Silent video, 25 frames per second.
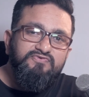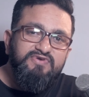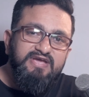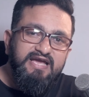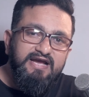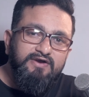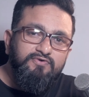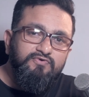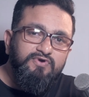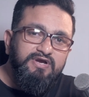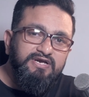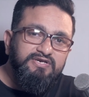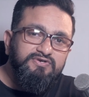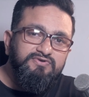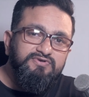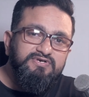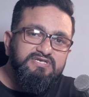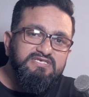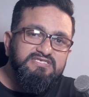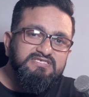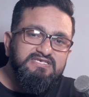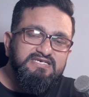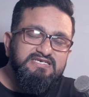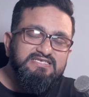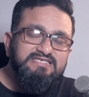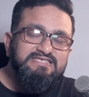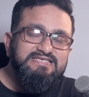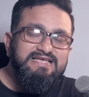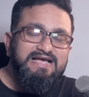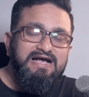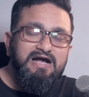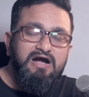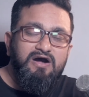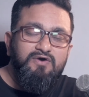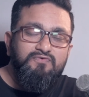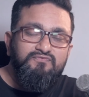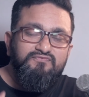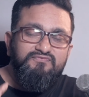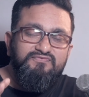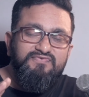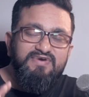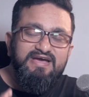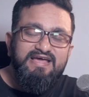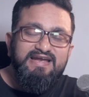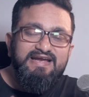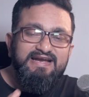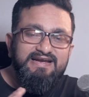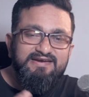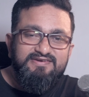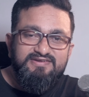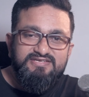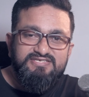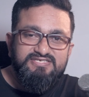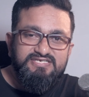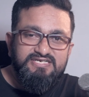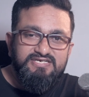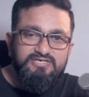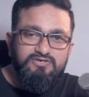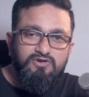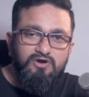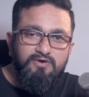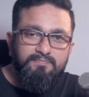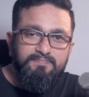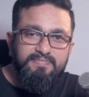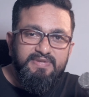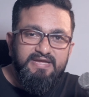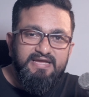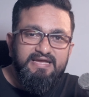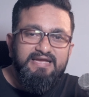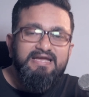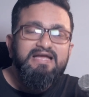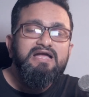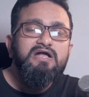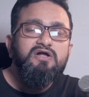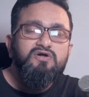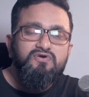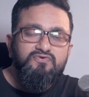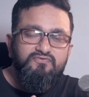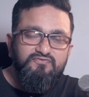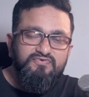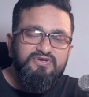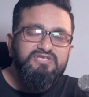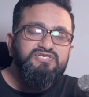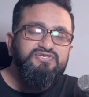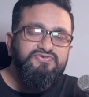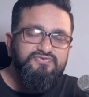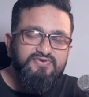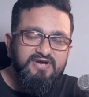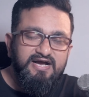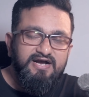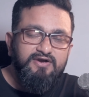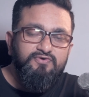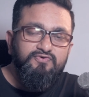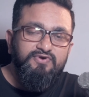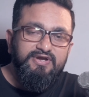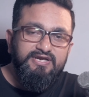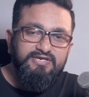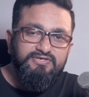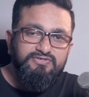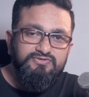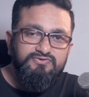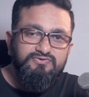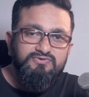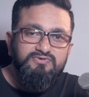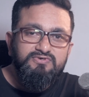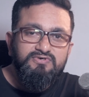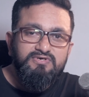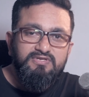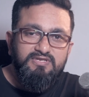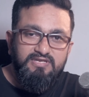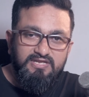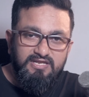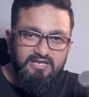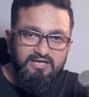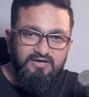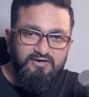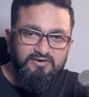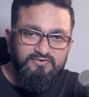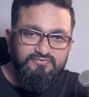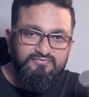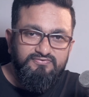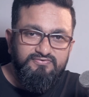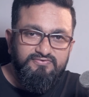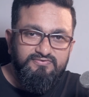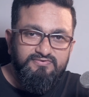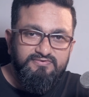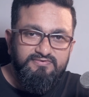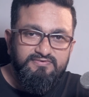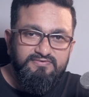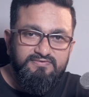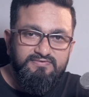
we are going to discuss a very interesting topic which you are going to love.